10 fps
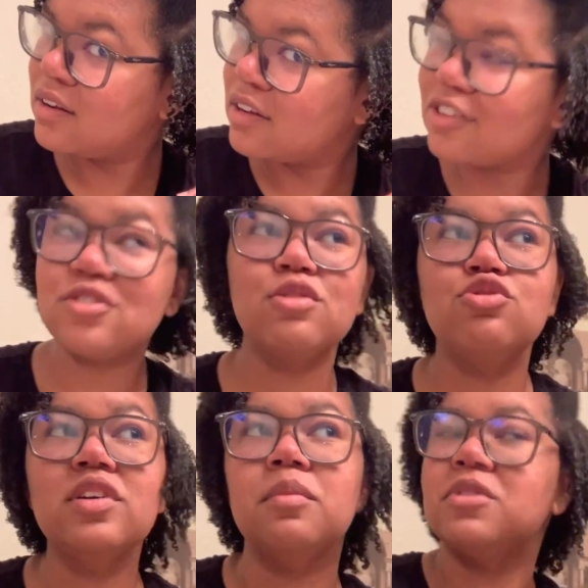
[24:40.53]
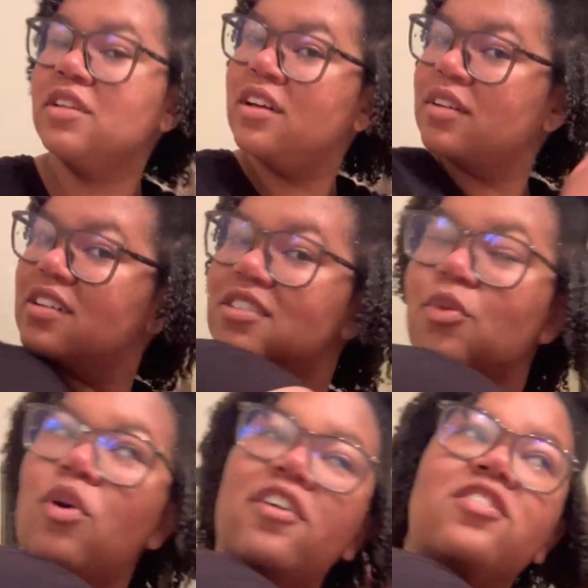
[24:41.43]
There's no drips because the
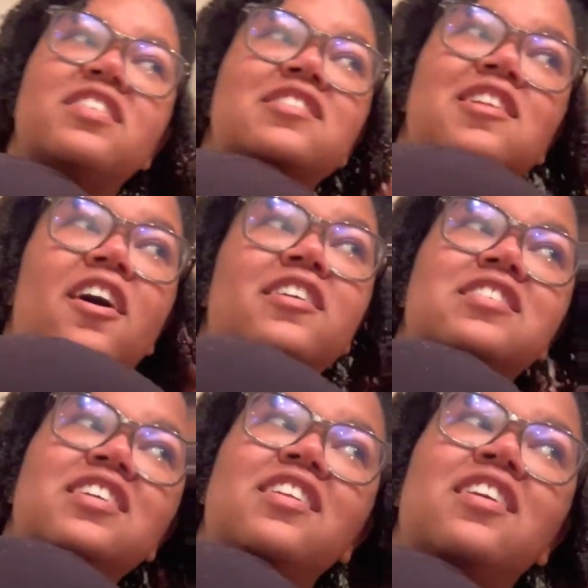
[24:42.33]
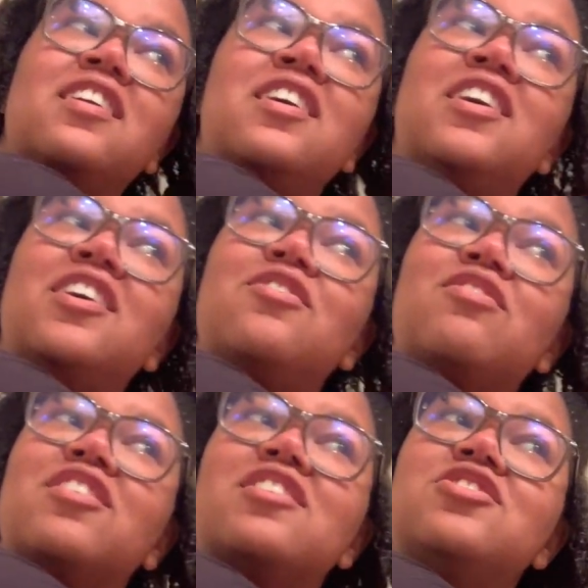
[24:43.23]
water is locked in
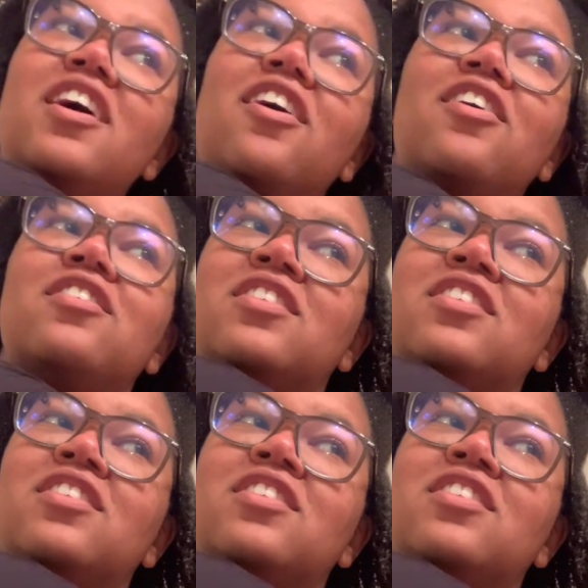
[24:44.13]
with the gel.